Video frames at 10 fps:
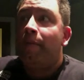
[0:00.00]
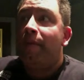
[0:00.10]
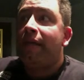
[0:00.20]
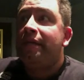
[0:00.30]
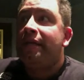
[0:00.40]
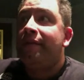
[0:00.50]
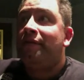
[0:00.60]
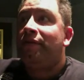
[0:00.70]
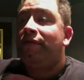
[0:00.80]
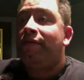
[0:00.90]
because even
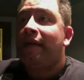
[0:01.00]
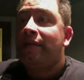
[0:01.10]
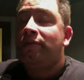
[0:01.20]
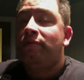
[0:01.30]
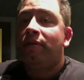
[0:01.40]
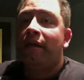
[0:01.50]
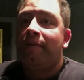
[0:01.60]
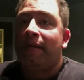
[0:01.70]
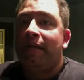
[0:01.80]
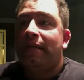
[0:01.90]
the fans will
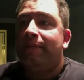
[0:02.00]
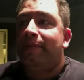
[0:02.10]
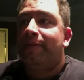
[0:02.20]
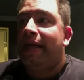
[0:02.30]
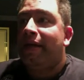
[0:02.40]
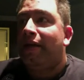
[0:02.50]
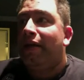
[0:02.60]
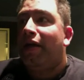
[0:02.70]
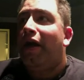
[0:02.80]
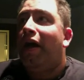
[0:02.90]
come in and be like,
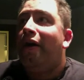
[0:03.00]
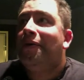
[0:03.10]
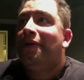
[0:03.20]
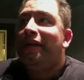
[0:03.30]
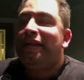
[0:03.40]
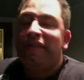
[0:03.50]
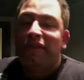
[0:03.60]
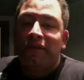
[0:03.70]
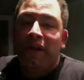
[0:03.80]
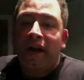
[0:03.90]
"Oh, it's the
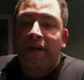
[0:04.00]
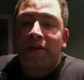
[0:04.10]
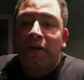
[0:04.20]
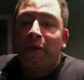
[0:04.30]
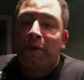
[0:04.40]
Sharks.